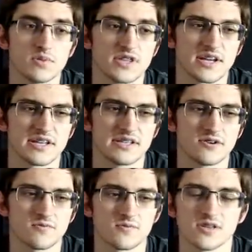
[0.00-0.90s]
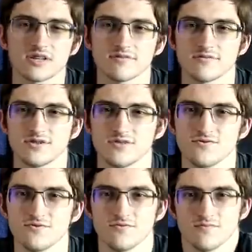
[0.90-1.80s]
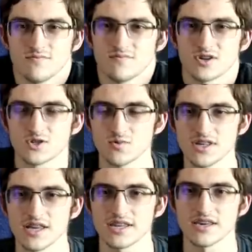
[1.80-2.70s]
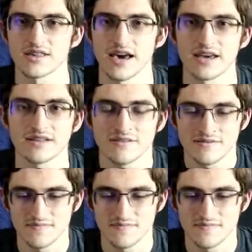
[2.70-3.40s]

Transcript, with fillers: but they don't really do much with any of that.